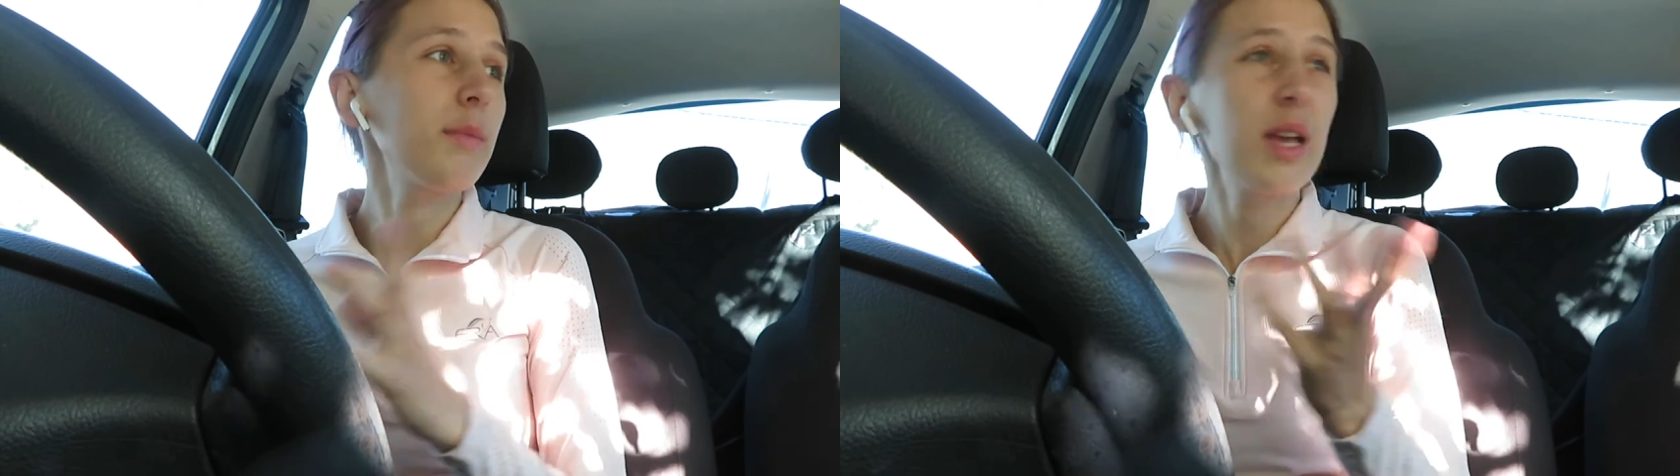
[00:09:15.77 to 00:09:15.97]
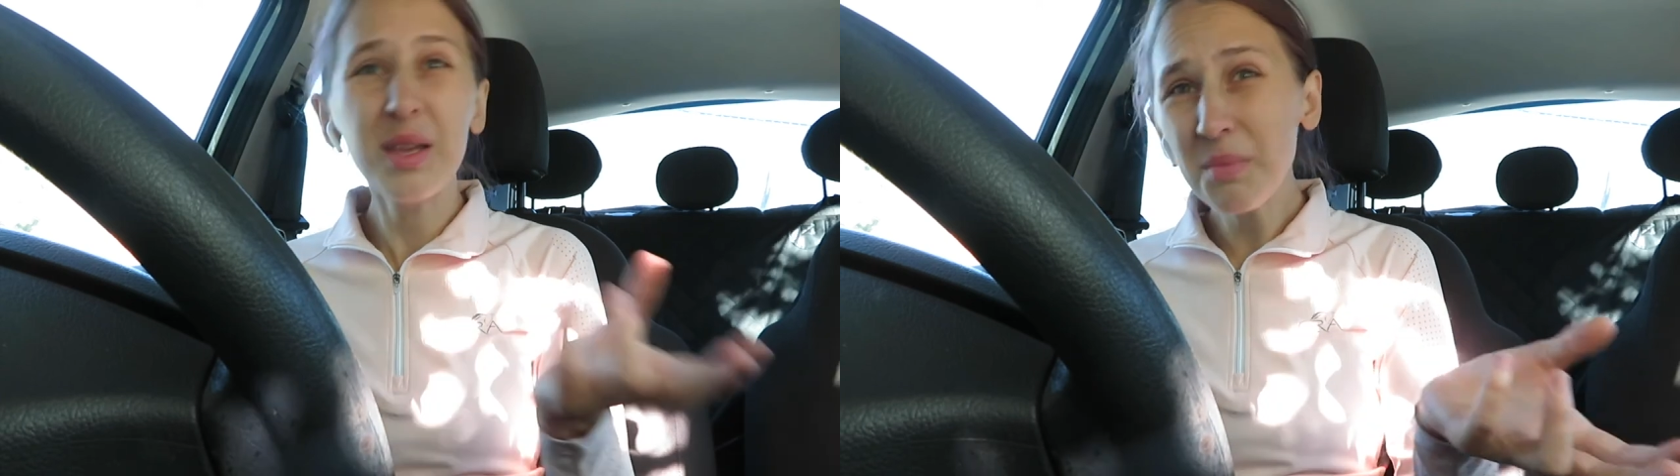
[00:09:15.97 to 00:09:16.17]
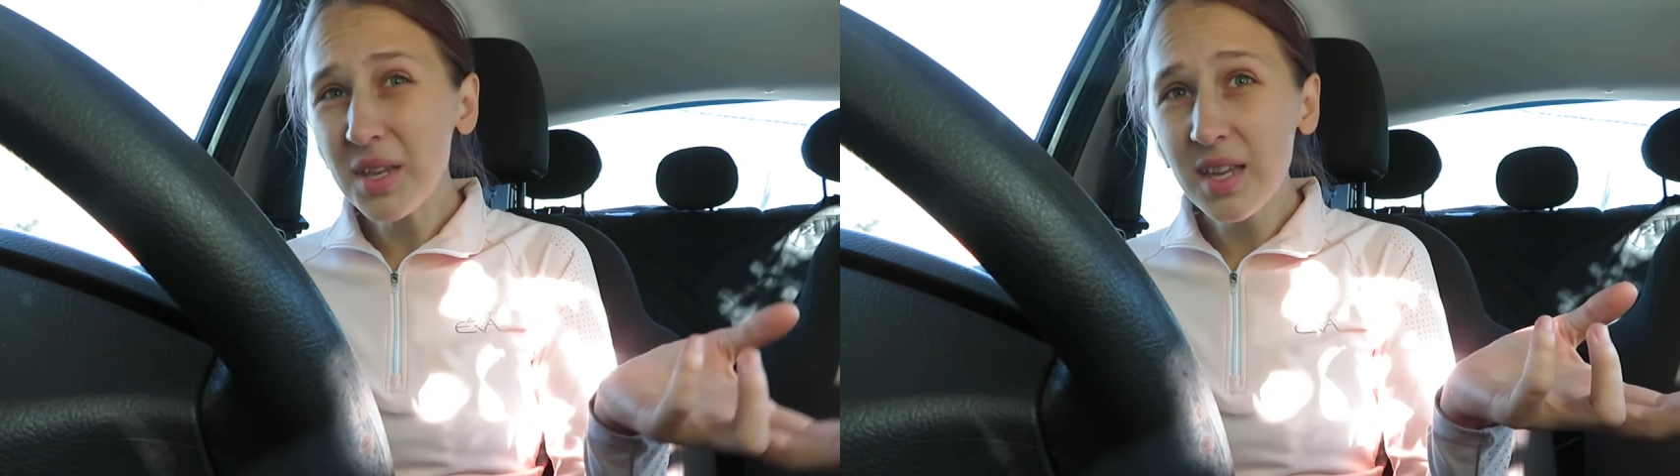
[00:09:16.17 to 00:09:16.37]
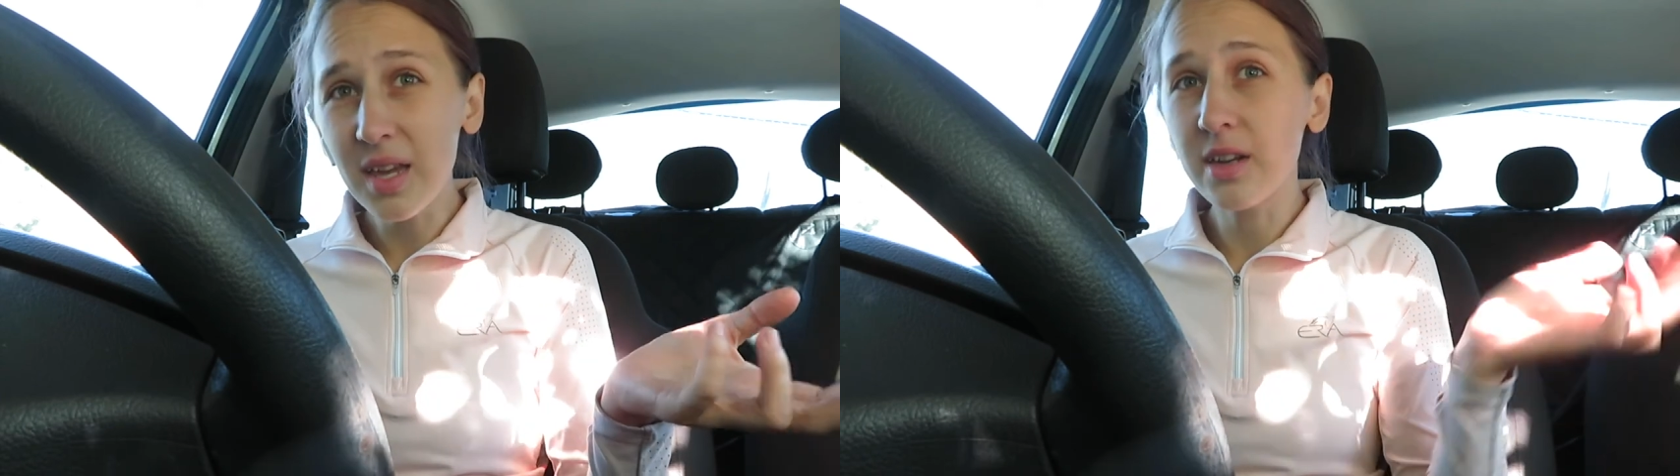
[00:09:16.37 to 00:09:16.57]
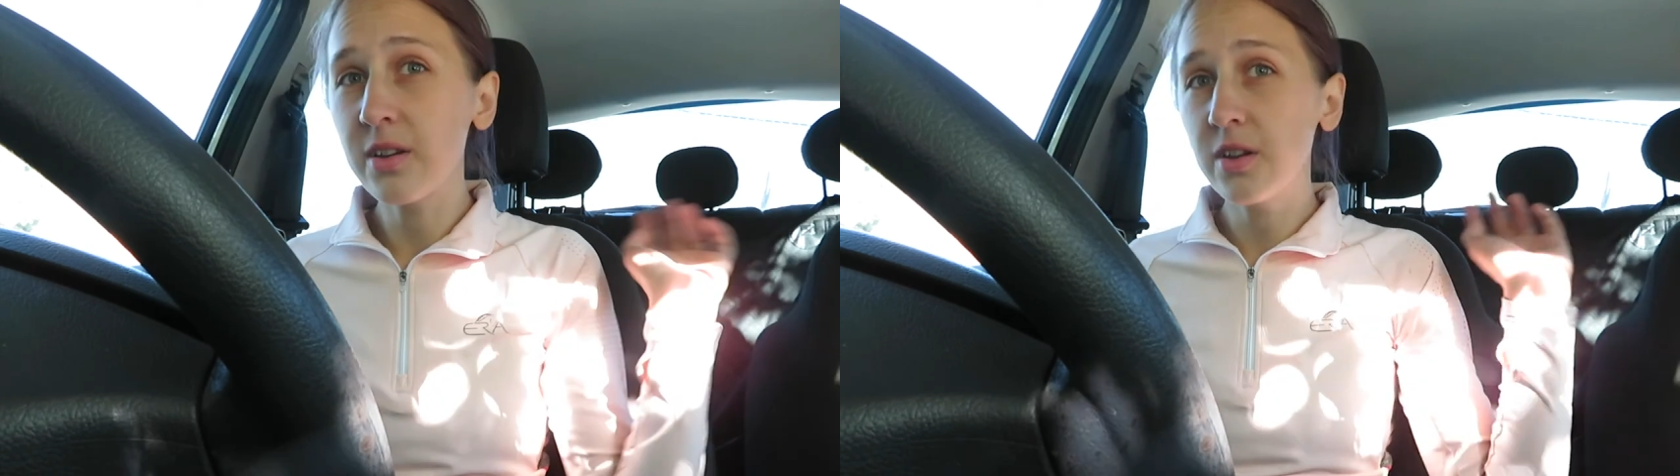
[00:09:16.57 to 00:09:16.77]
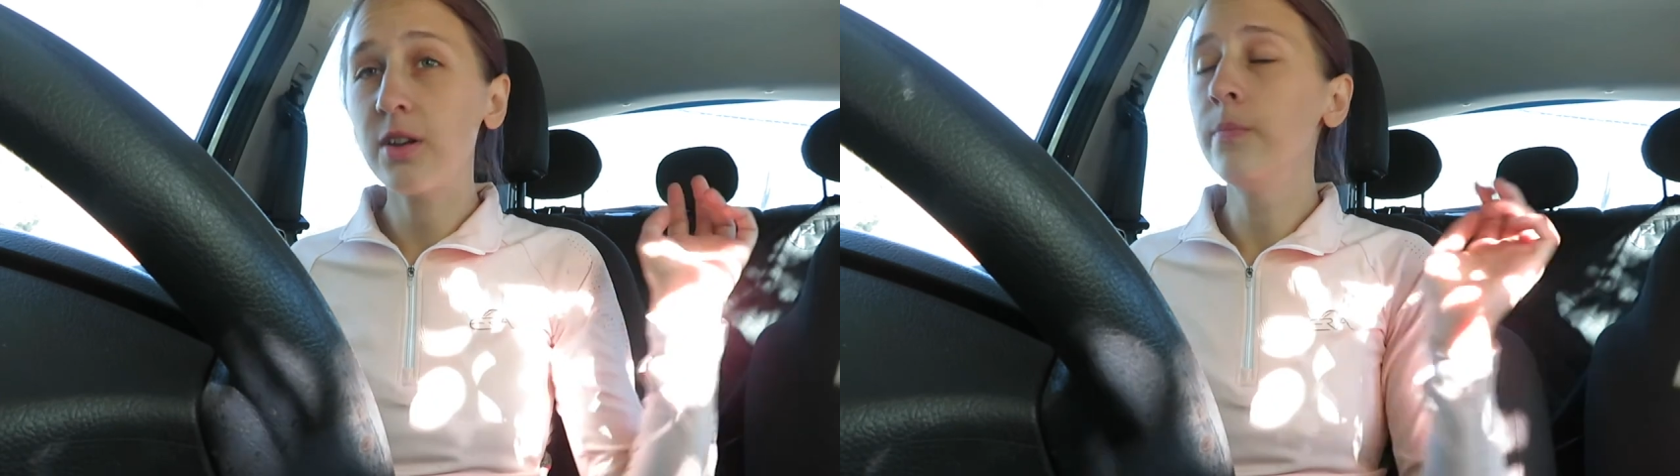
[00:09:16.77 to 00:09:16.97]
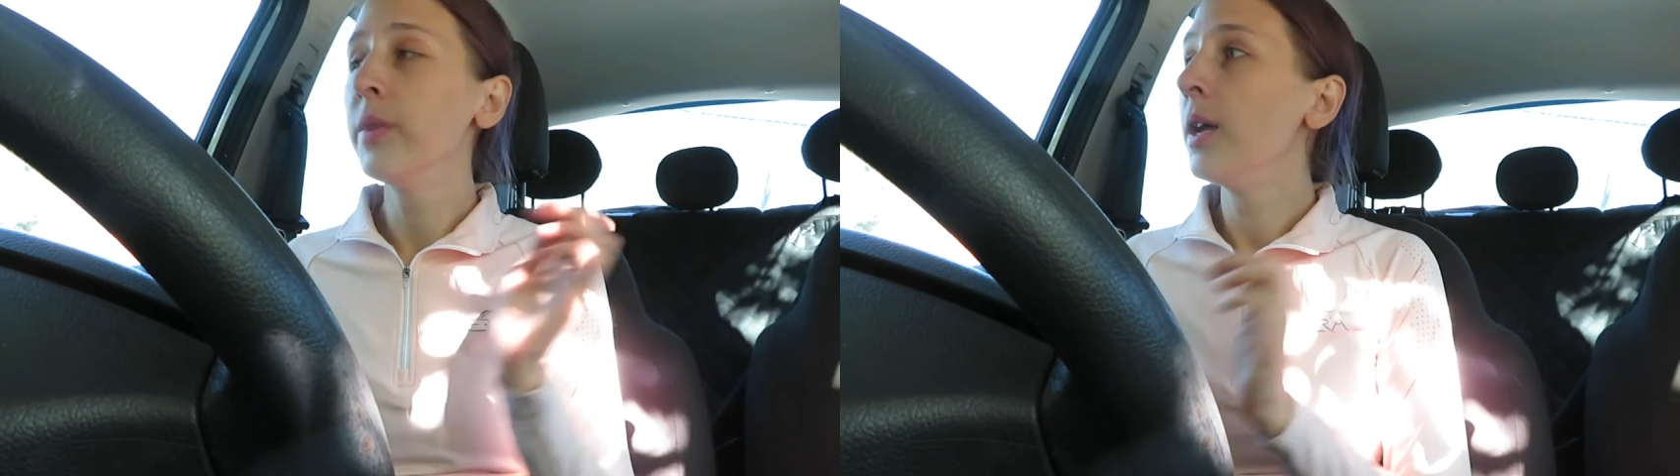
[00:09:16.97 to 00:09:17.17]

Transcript: maybe. I don't know.